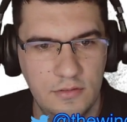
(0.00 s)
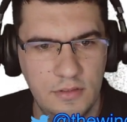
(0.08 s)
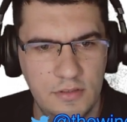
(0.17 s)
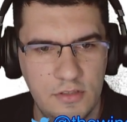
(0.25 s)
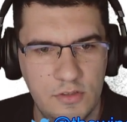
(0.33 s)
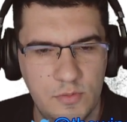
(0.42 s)

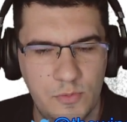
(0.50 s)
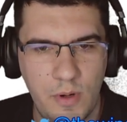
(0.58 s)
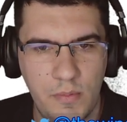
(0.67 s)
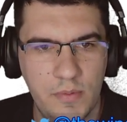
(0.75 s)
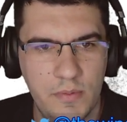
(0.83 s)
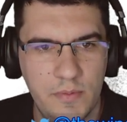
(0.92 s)
This is
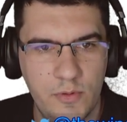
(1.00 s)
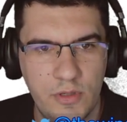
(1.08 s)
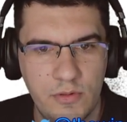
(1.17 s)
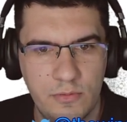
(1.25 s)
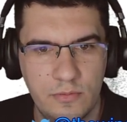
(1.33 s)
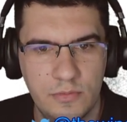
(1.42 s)
probably
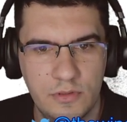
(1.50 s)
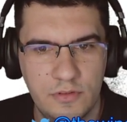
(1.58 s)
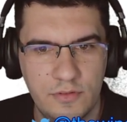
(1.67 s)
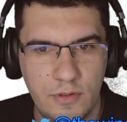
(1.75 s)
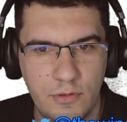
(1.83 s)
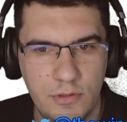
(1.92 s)
one,
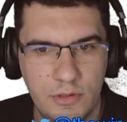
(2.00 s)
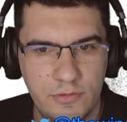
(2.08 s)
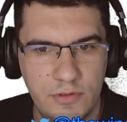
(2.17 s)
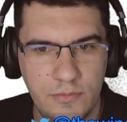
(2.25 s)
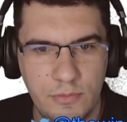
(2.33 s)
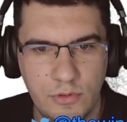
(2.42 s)
one of
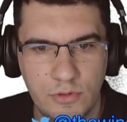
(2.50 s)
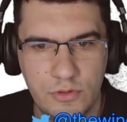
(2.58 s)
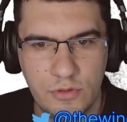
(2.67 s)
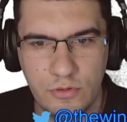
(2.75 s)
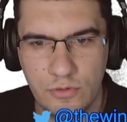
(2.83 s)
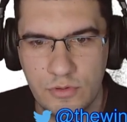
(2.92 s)
the most
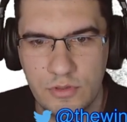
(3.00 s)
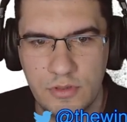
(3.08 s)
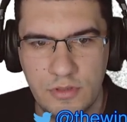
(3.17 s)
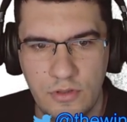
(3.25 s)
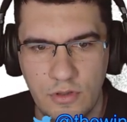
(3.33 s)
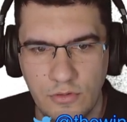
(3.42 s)
used
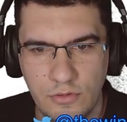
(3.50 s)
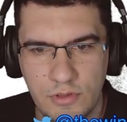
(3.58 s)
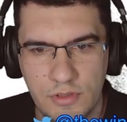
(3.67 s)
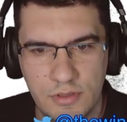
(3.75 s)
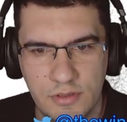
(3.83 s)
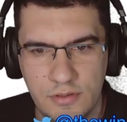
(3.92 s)

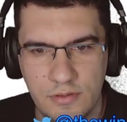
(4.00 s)
nodes